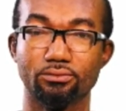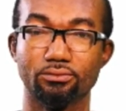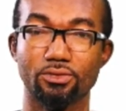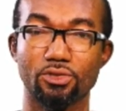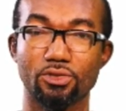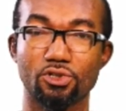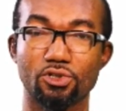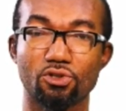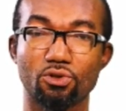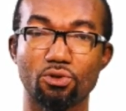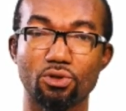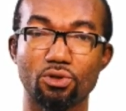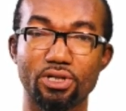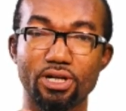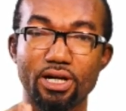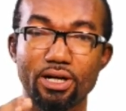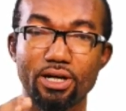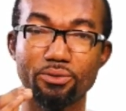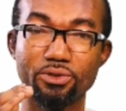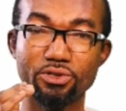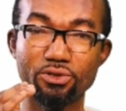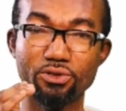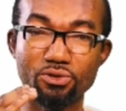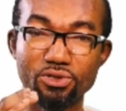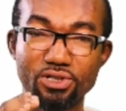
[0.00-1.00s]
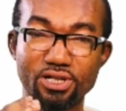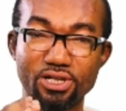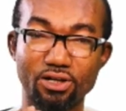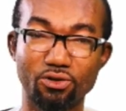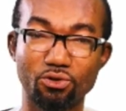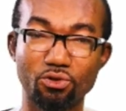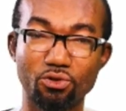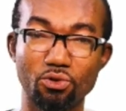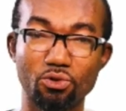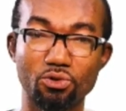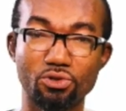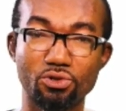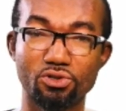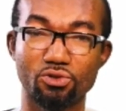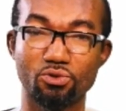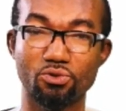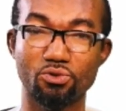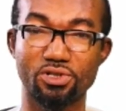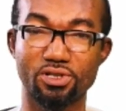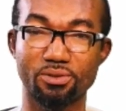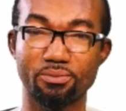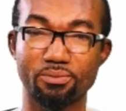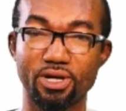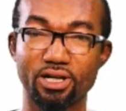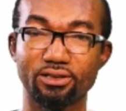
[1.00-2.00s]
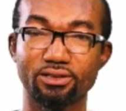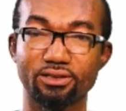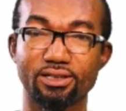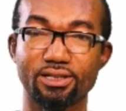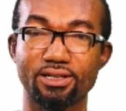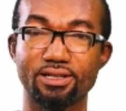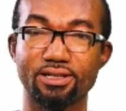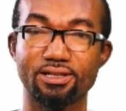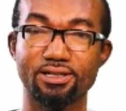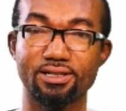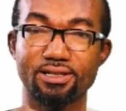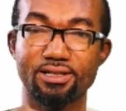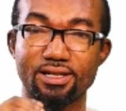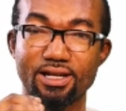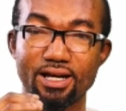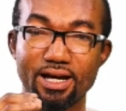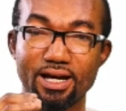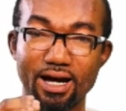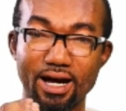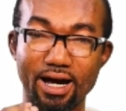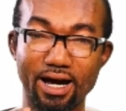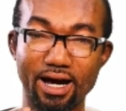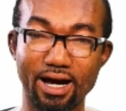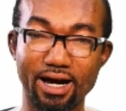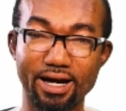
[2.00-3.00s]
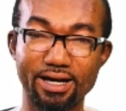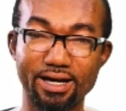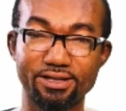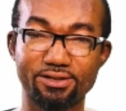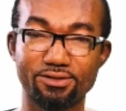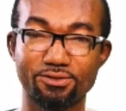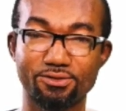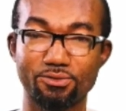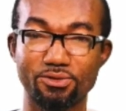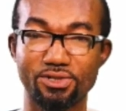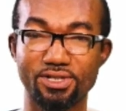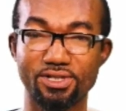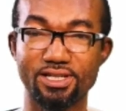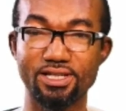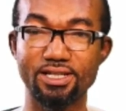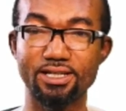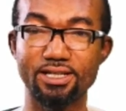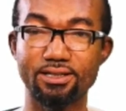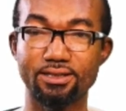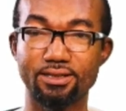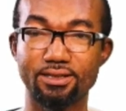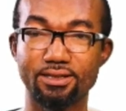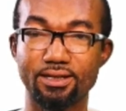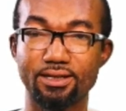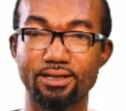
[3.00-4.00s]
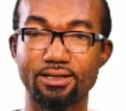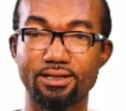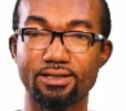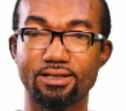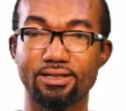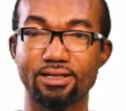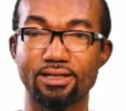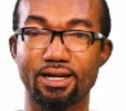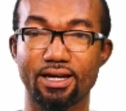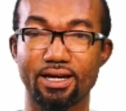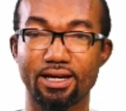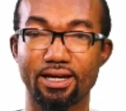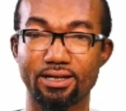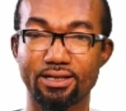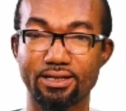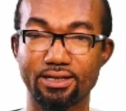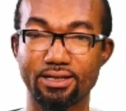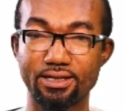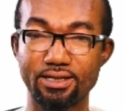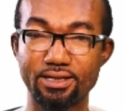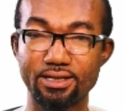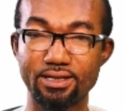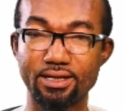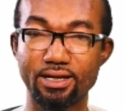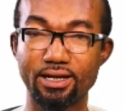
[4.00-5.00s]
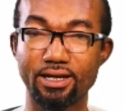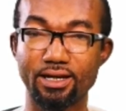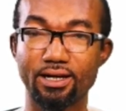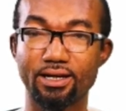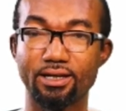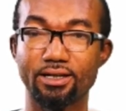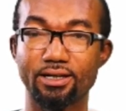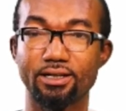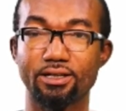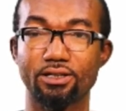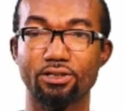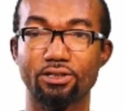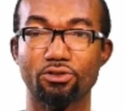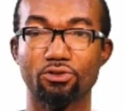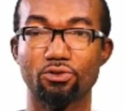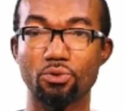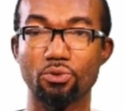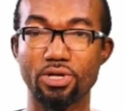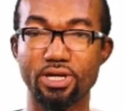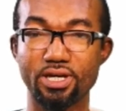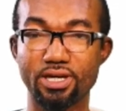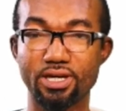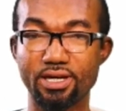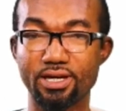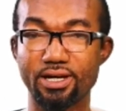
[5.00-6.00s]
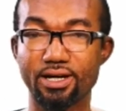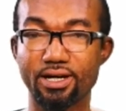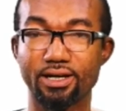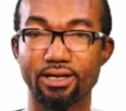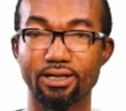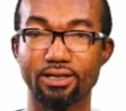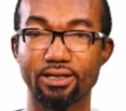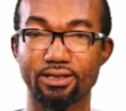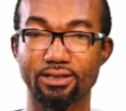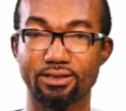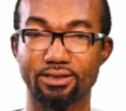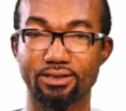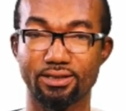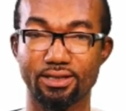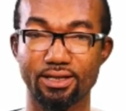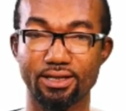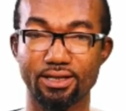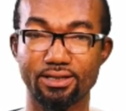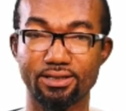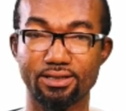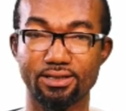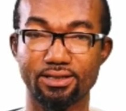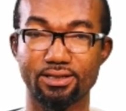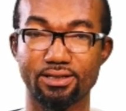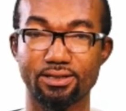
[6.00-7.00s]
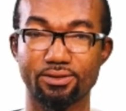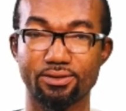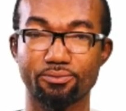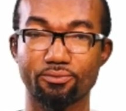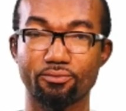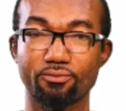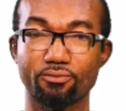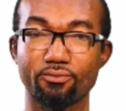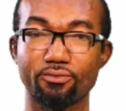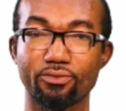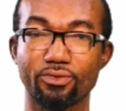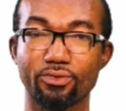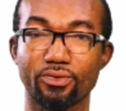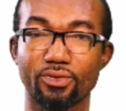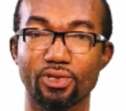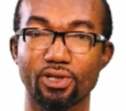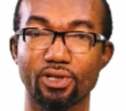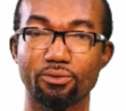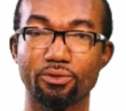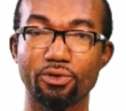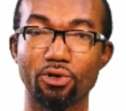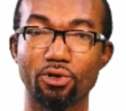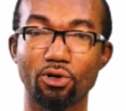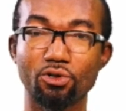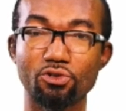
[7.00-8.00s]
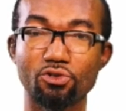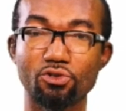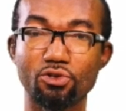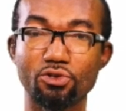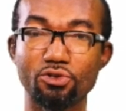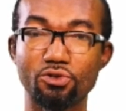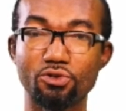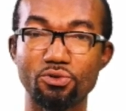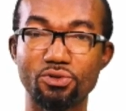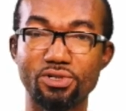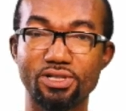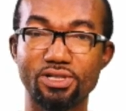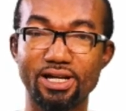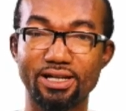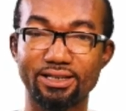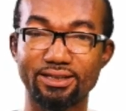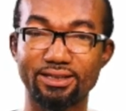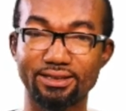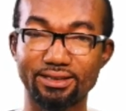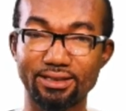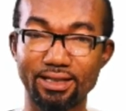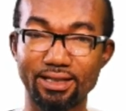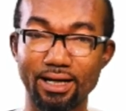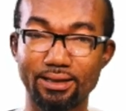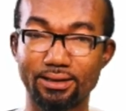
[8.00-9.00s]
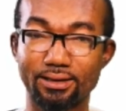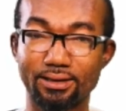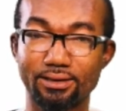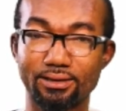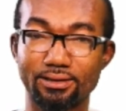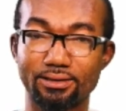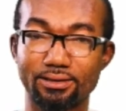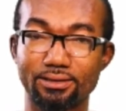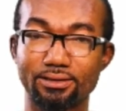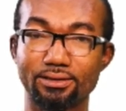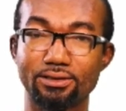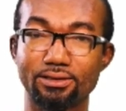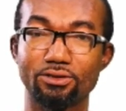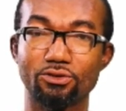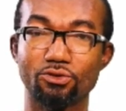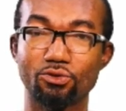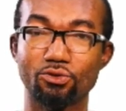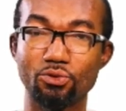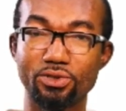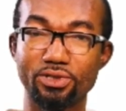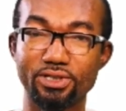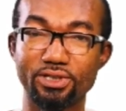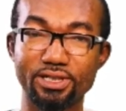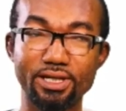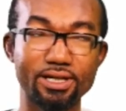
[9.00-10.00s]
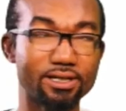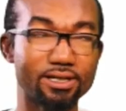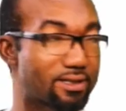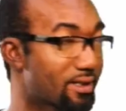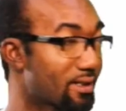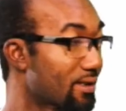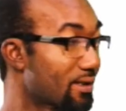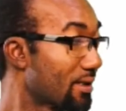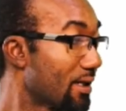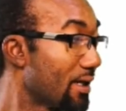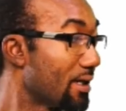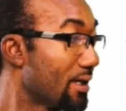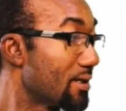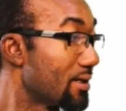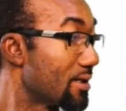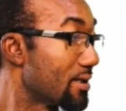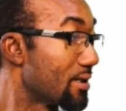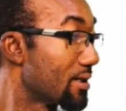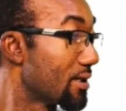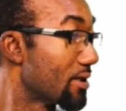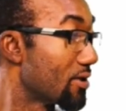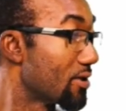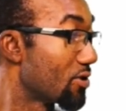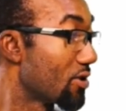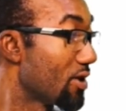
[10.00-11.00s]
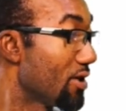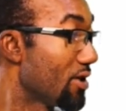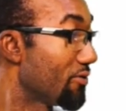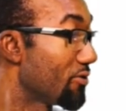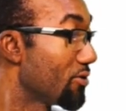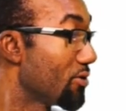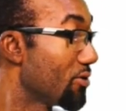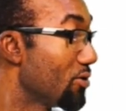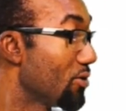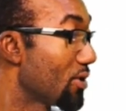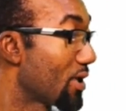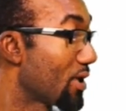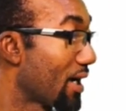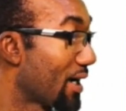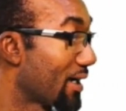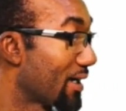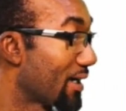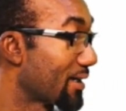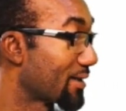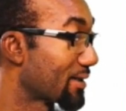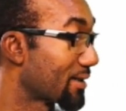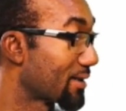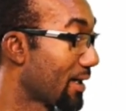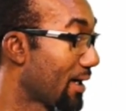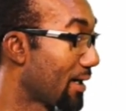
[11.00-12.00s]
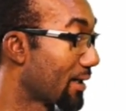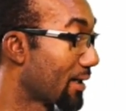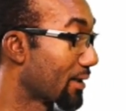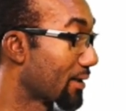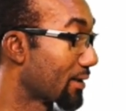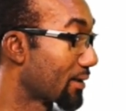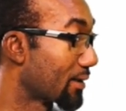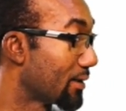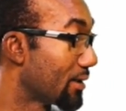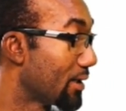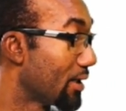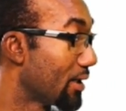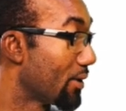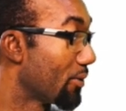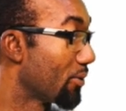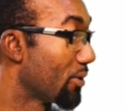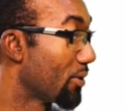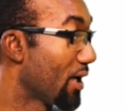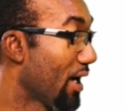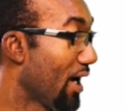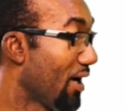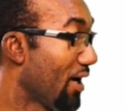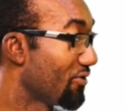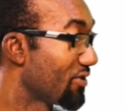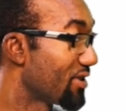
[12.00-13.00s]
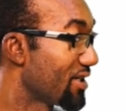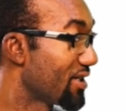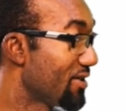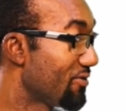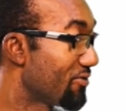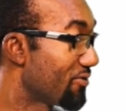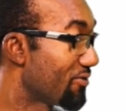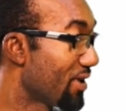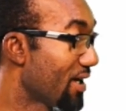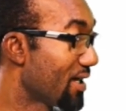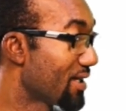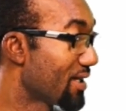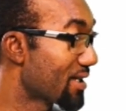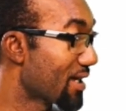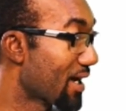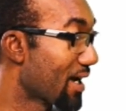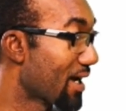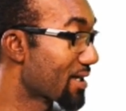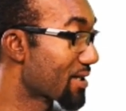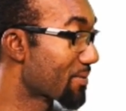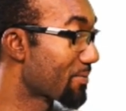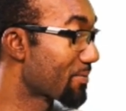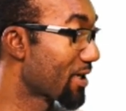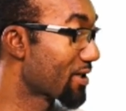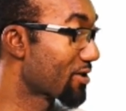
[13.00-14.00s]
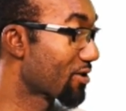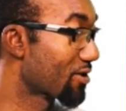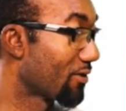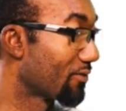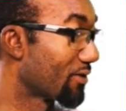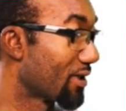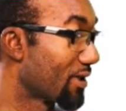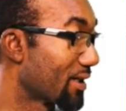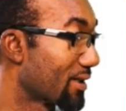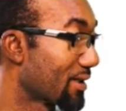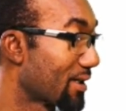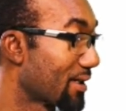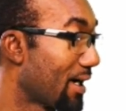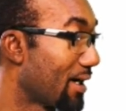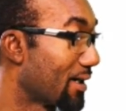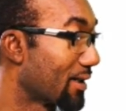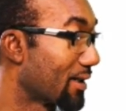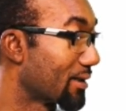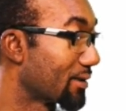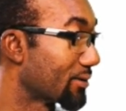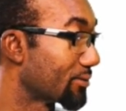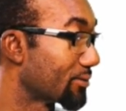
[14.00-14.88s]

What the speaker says: So that we use the nose to smell things, eyes to see things, and ear to hear things. We also use the tongue to taste things. So if you look at the tongue, we have different aspects of the tongue